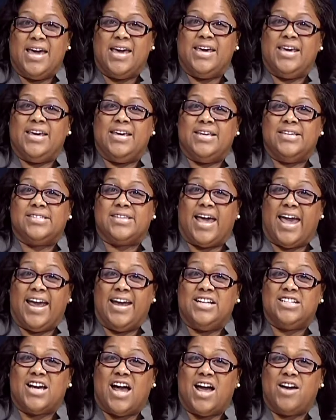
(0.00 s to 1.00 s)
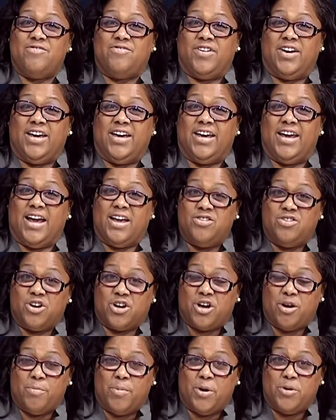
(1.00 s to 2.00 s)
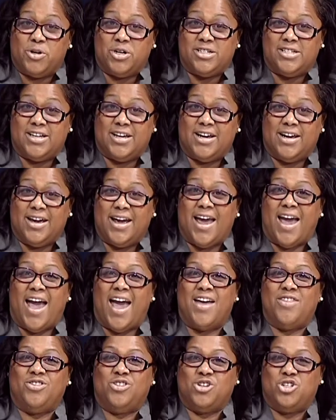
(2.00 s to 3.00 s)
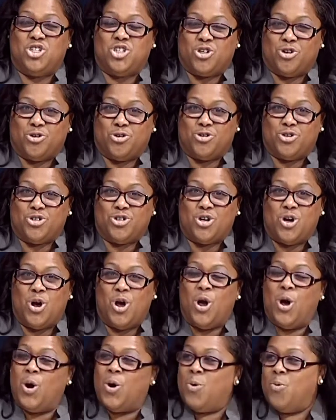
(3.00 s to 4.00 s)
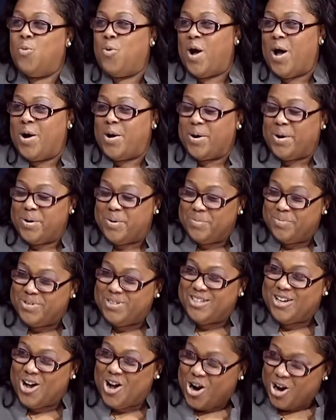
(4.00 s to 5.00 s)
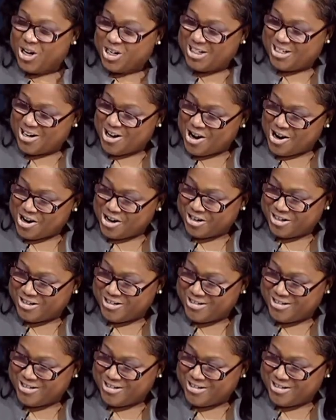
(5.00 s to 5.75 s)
is HIV in the community and the church. Welcome to Heart to Heart.